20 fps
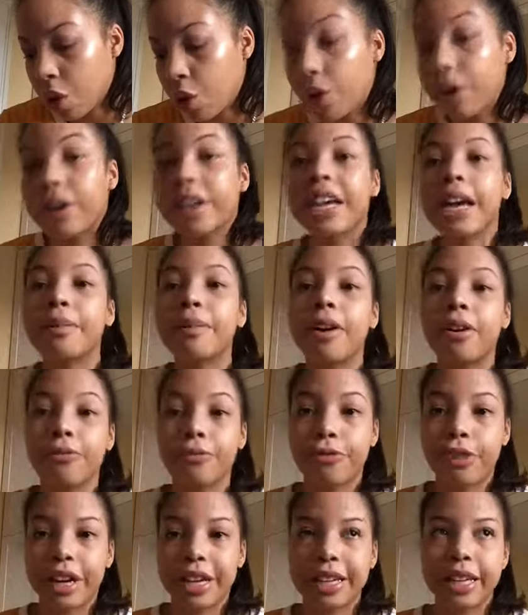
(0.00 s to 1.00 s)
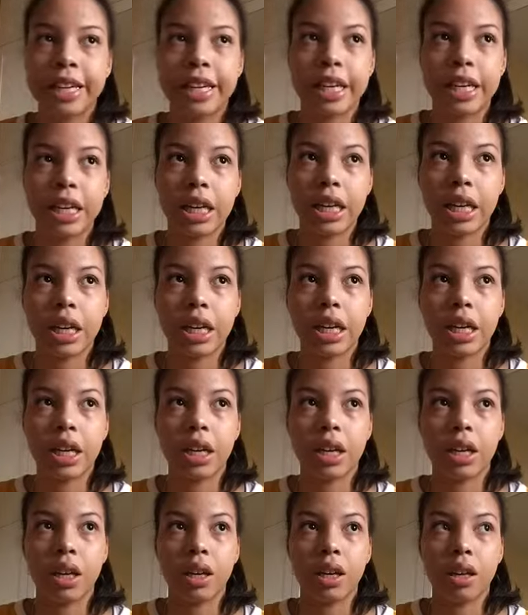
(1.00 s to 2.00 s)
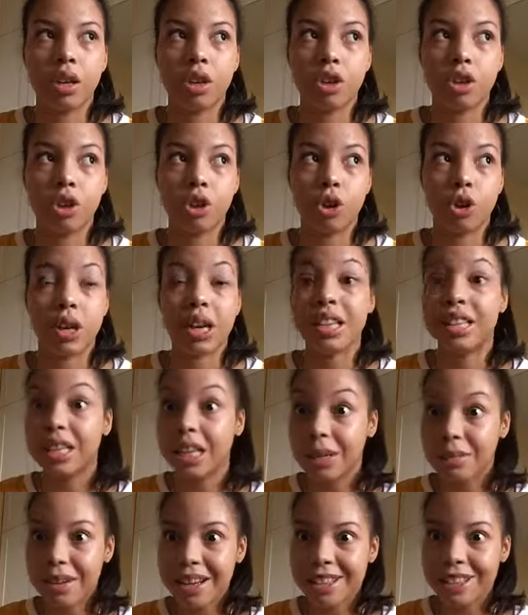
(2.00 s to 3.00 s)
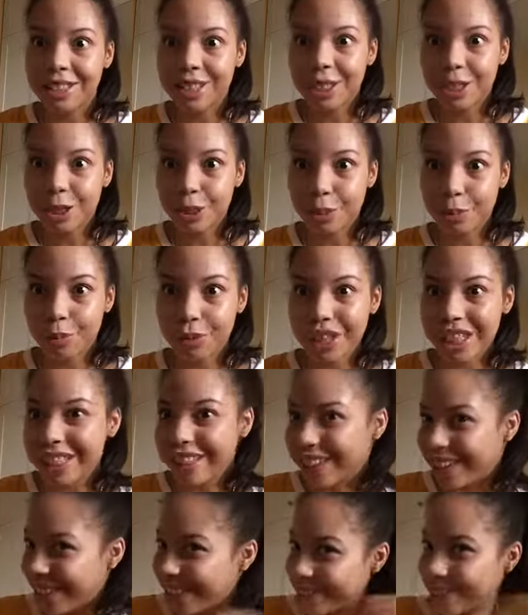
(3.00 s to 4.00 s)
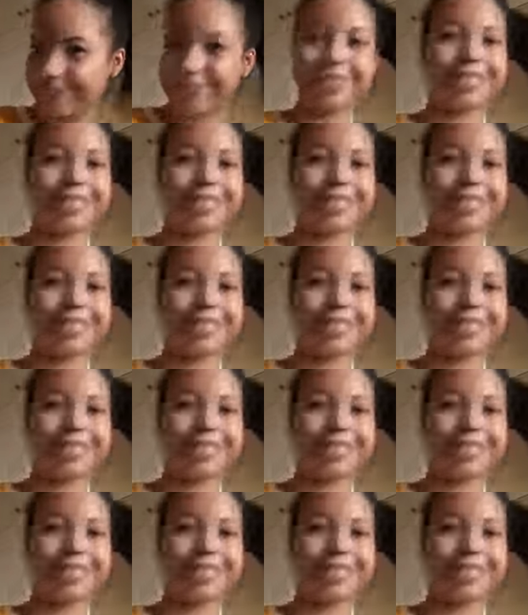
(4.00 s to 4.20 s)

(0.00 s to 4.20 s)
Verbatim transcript: well, it came out on Friday here in the UK, same as the Sabrina.